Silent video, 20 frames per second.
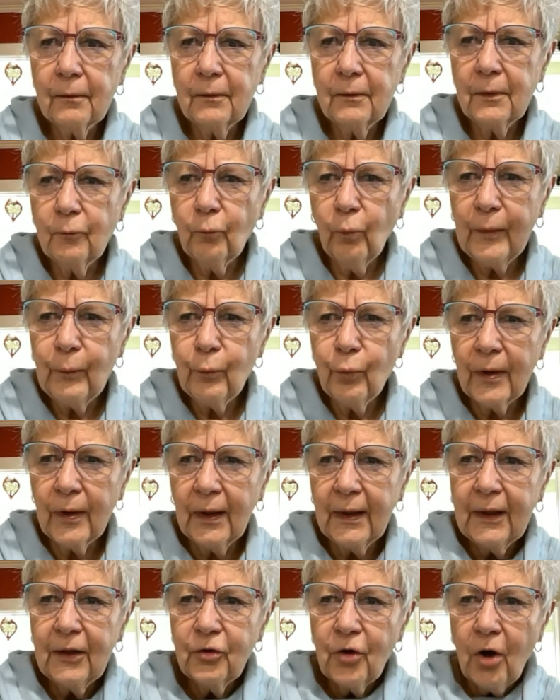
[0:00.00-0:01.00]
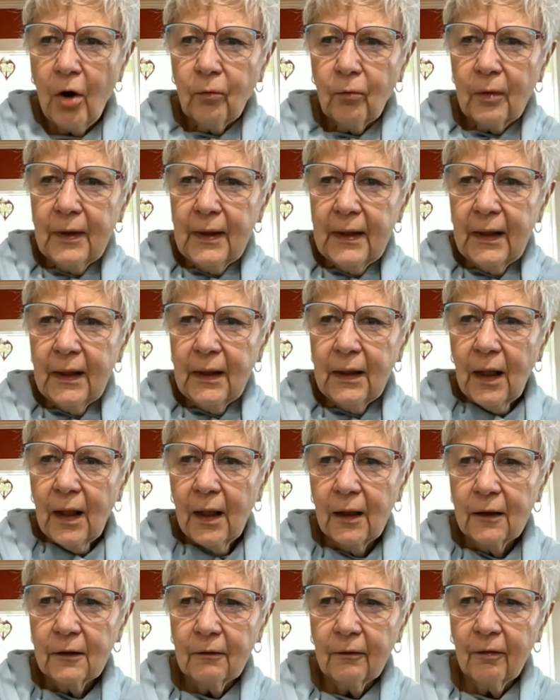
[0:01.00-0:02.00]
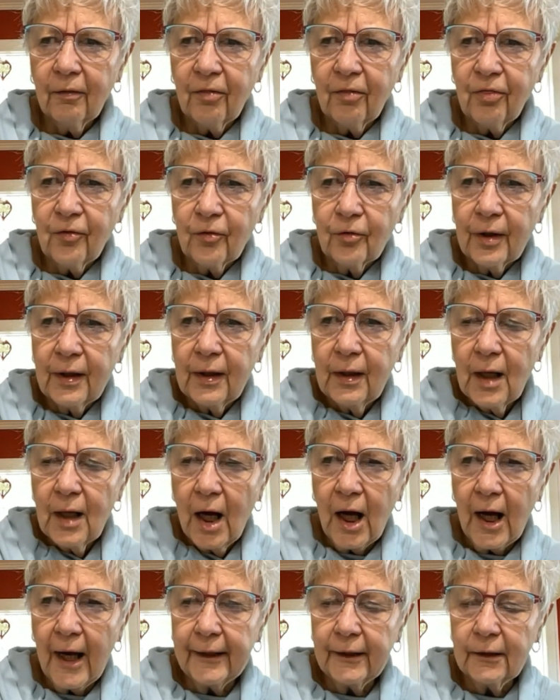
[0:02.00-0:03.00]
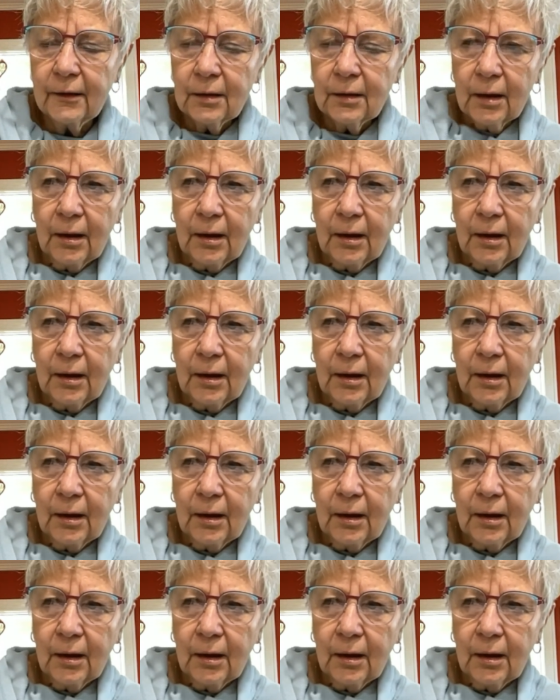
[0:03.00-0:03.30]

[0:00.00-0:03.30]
We really don't need 139